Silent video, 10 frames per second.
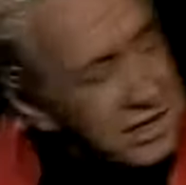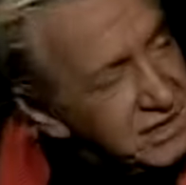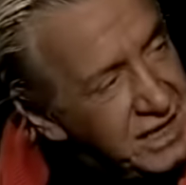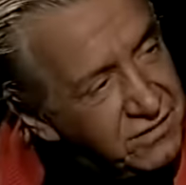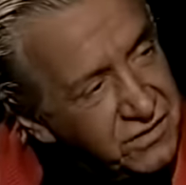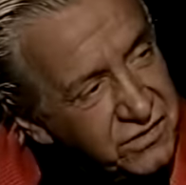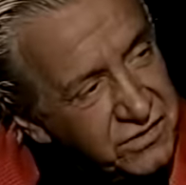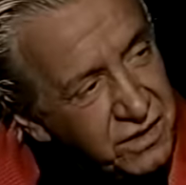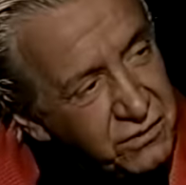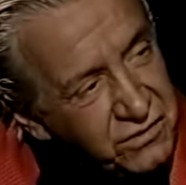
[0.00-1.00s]
I, Bette
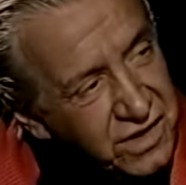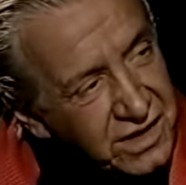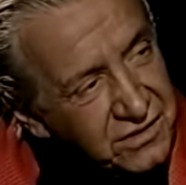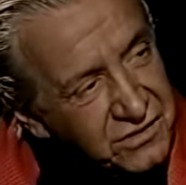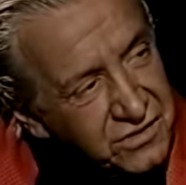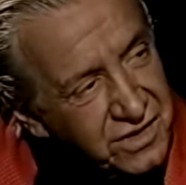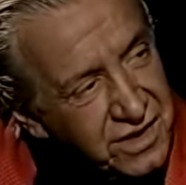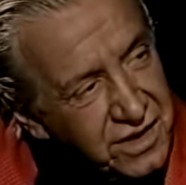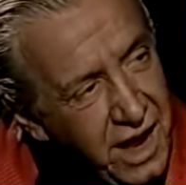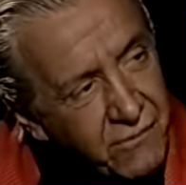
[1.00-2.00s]
Davis, those
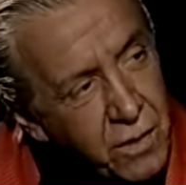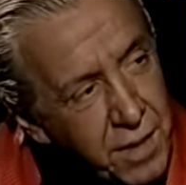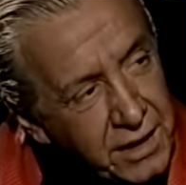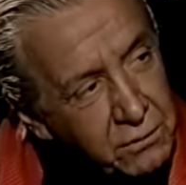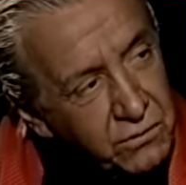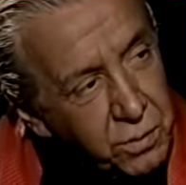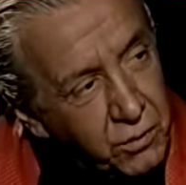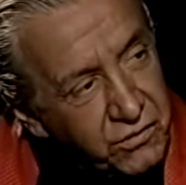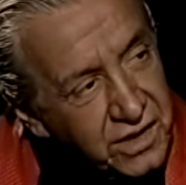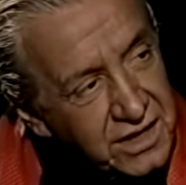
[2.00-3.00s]
days,
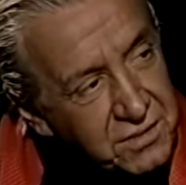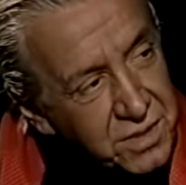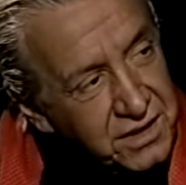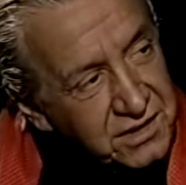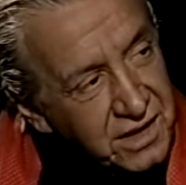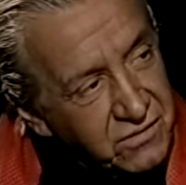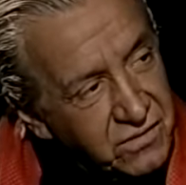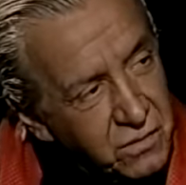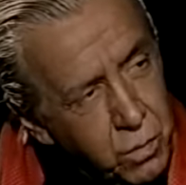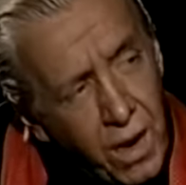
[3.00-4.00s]
everybody was personating
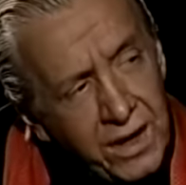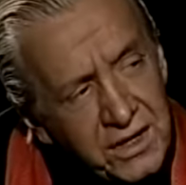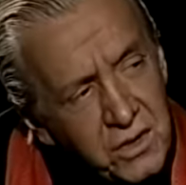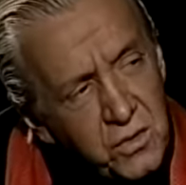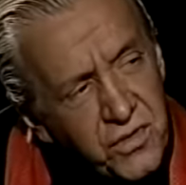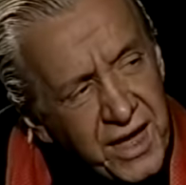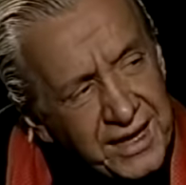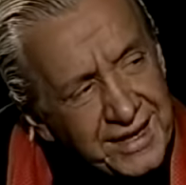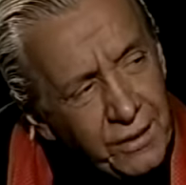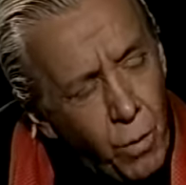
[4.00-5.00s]
Bette Davis. Why they do
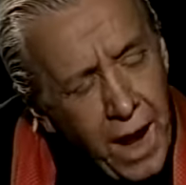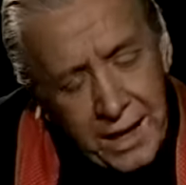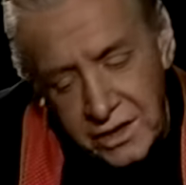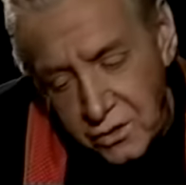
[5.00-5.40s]
you still think, are.